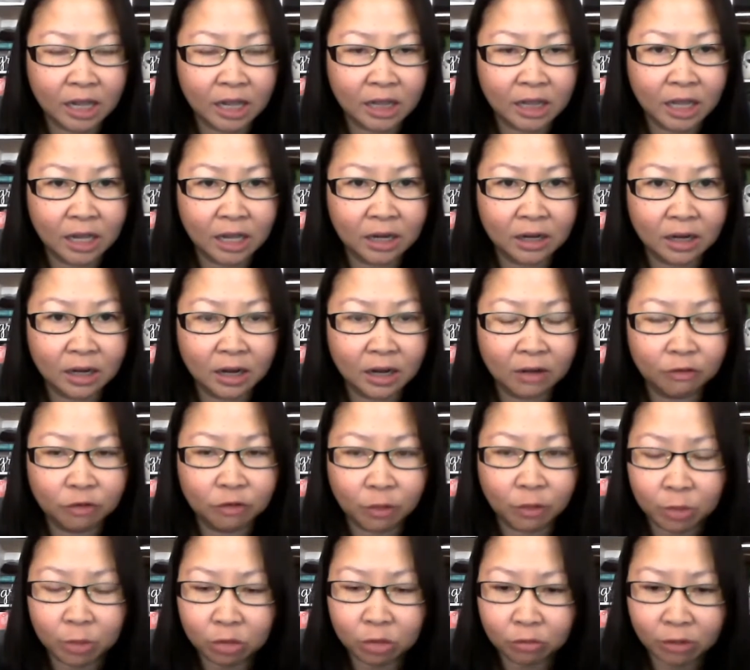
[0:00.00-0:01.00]
and then
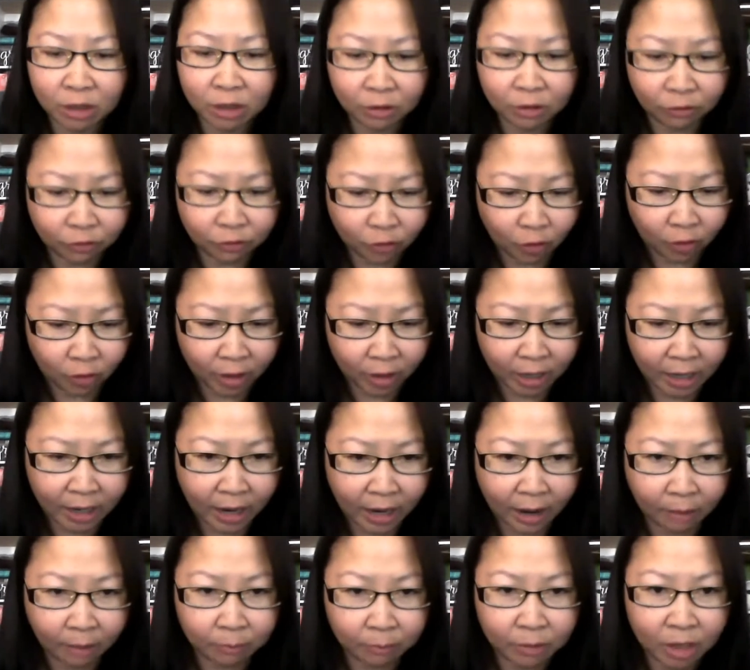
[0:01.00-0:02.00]
from 3 to 4
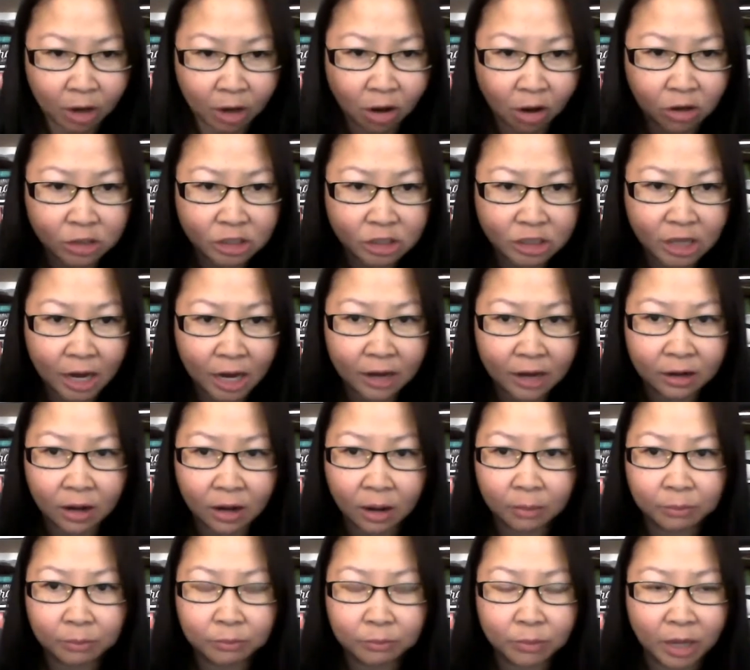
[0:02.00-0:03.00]
a.m. they all shot
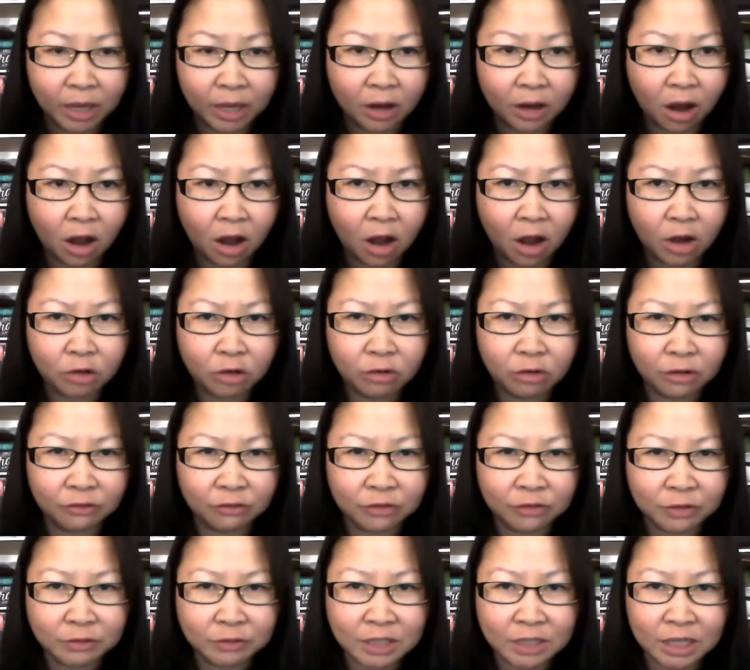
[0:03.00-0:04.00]
up like
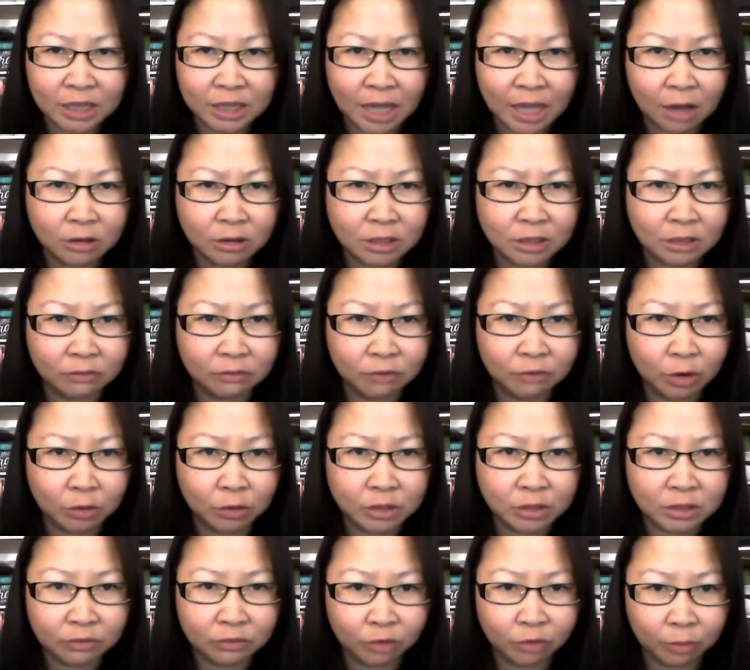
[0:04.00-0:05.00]
150,000
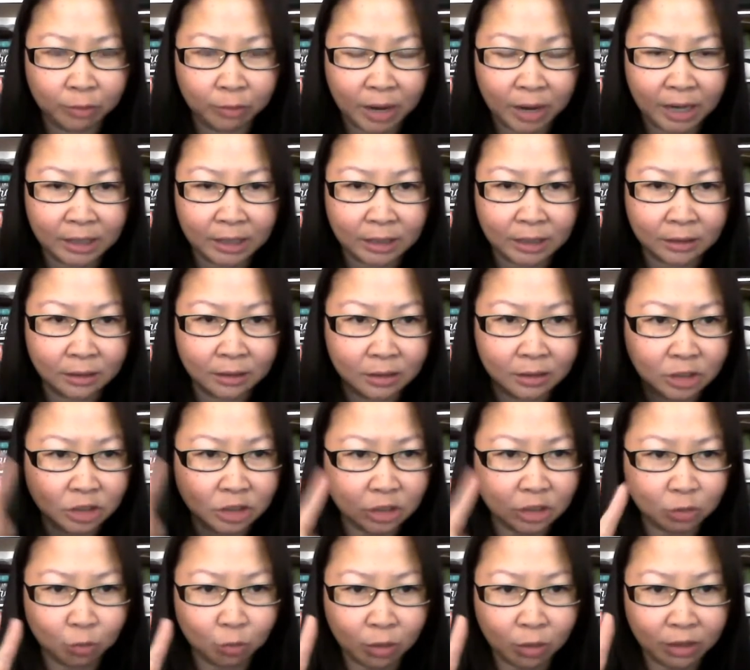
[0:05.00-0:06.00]
votes for Biden.
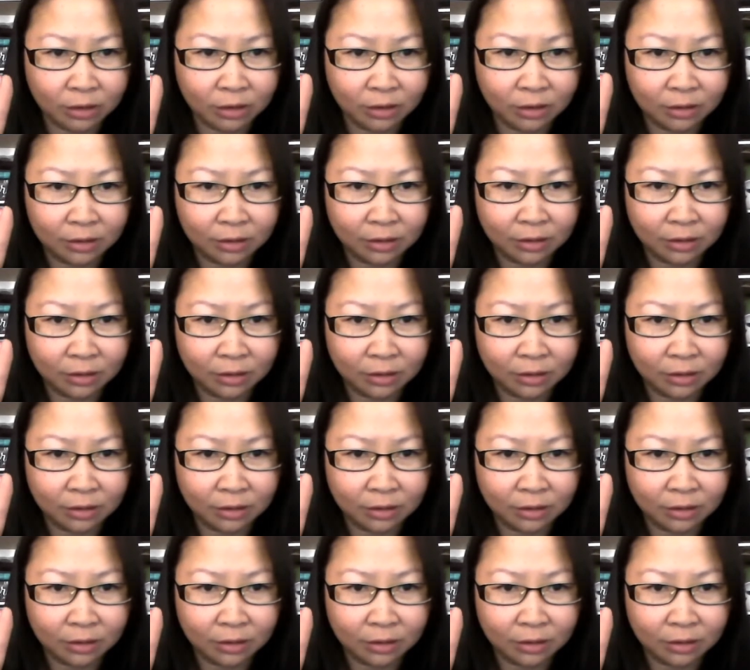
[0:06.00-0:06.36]
Just from